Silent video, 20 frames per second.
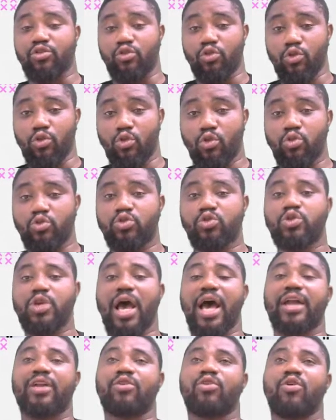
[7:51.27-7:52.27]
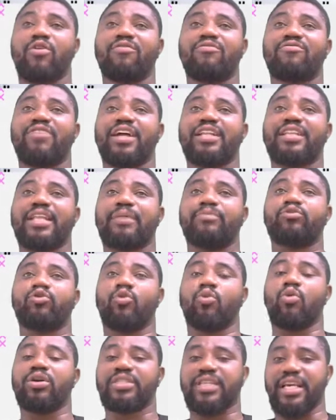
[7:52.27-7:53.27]
glucose and convert them
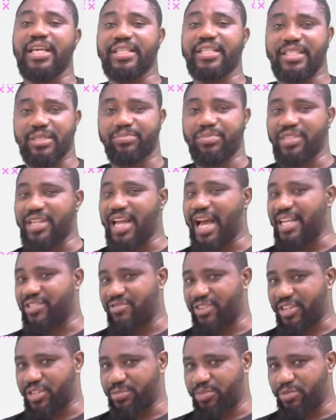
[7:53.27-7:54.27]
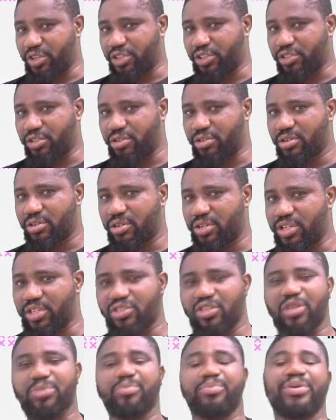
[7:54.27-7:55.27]
towards ATP. That's respiration.
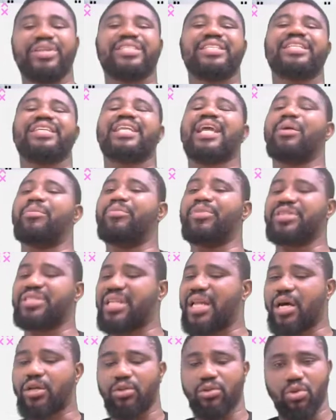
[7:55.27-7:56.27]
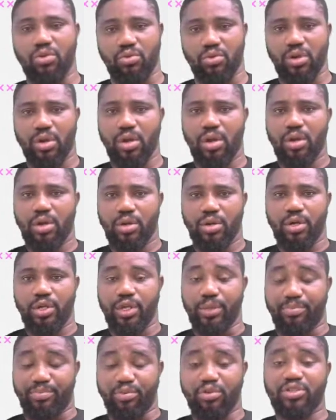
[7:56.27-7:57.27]
It's not breathing in and breathing out. No,
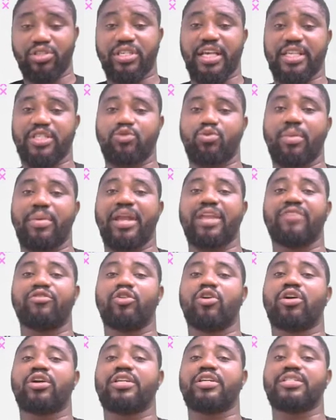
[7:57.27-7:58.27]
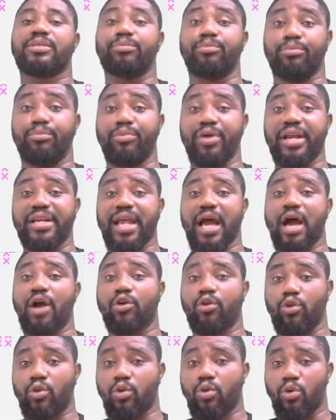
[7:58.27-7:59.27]
the process whereby living organisms break
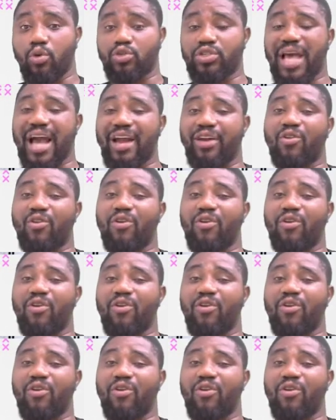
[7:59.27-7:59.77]
down glucose and